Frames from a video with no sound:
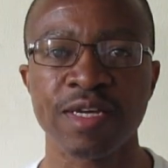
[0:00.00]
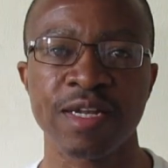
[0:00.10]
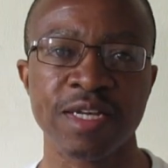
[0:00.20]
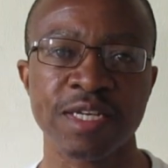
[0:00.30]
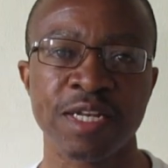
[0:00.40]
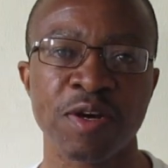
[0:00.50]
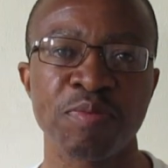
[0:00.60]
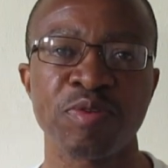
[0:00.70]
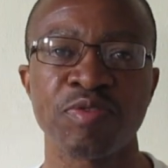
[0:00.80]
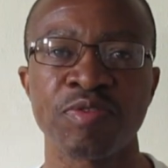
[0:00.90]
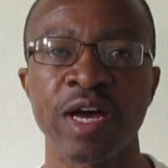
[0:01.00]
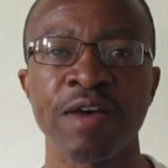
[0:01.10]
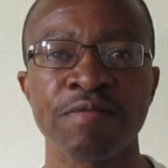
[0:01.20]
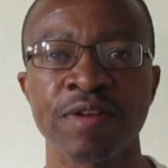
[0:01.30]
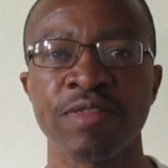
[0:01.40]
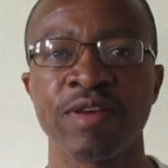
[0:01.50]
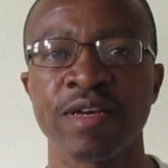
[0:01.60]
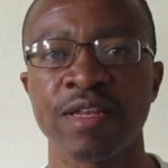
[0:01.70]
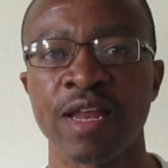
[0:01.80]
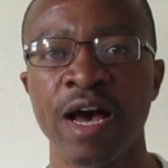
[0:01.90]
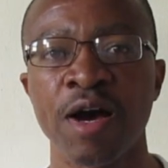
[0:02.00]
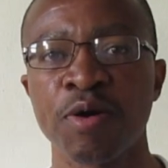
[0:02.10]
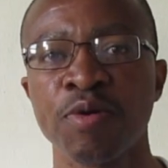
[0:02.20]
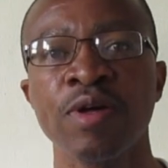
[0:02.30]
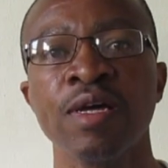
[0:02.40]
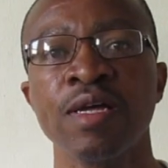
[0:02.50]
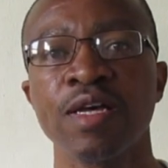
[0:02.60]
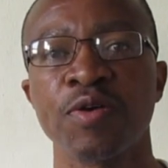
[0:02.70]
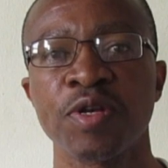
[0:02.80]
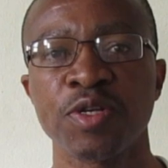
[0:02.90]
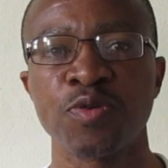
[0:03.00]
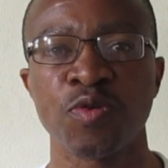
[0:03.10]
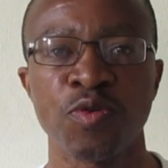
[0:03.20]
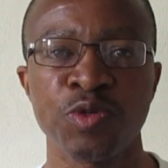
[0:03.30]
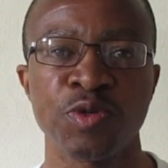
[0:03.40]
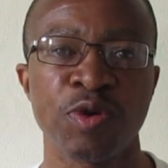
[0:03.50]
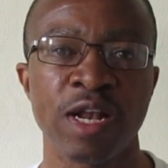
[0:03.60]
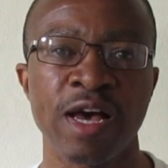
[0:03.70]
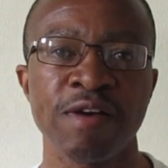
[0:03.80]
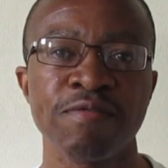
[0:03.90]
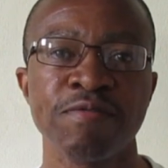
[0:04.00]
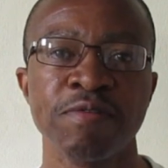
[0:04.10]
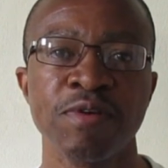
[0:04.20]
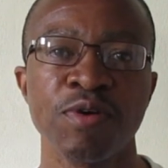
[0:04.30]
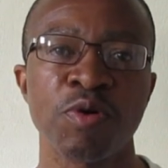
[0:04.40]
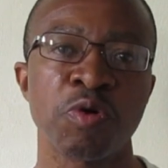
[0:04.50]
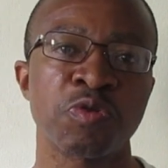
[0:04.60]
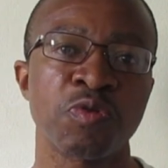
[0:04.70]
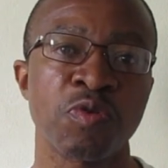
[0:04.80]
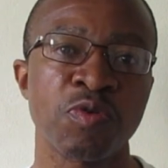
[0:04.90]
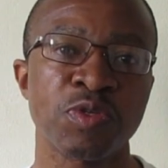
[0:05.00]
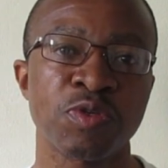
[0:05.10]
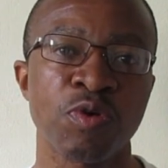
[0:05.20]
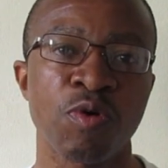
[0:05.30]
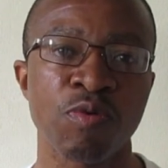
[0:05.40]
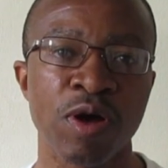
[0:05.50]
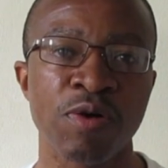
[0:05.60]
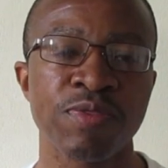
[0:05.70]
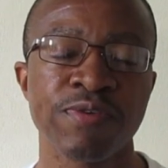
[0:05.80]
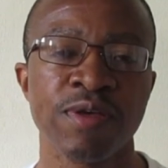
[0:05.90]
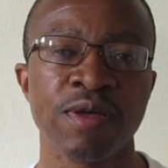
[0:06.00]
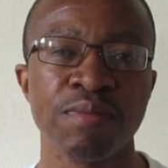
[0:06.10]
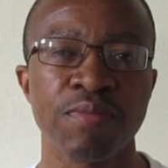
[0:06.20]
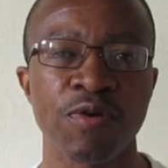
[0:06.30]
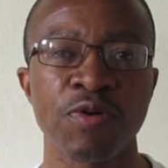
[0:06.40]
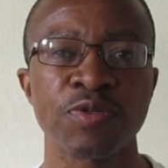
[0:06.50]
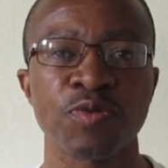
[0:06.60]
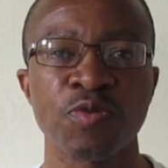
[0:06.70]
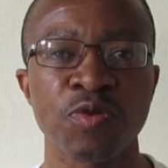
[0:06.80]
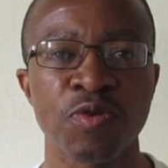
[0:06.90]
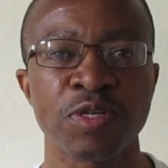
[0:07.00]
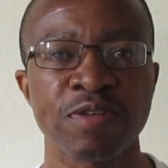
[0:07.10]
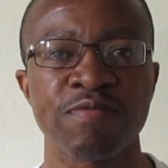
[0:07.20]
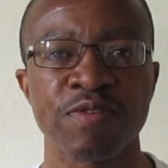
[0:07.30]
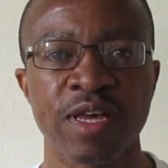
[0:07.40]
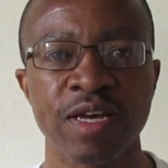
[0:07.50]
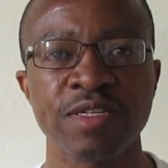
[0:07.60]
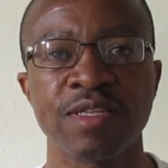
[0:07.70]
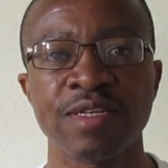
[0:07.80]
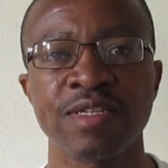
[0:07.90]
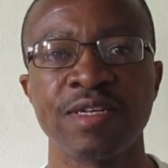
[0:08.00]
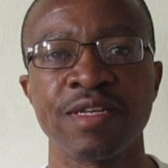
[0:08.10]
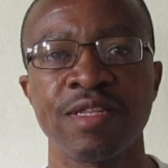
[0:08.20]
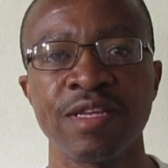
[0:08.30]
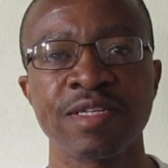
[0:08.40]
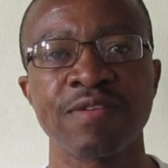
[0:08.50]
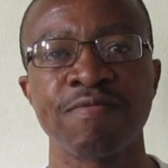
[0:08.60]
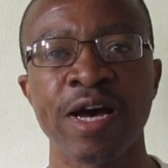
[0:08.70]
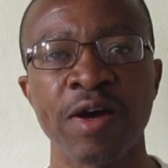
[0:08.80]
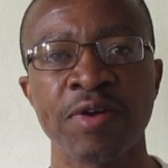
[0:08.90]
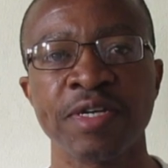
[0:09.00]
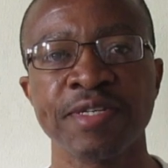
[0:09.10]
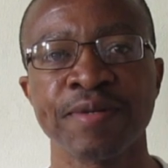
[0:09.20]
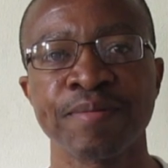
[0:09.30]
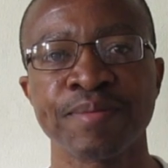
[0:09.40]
It doesn't help to try everything now only to lose your life or to lose your wealth, because who knows, if you catch this virus,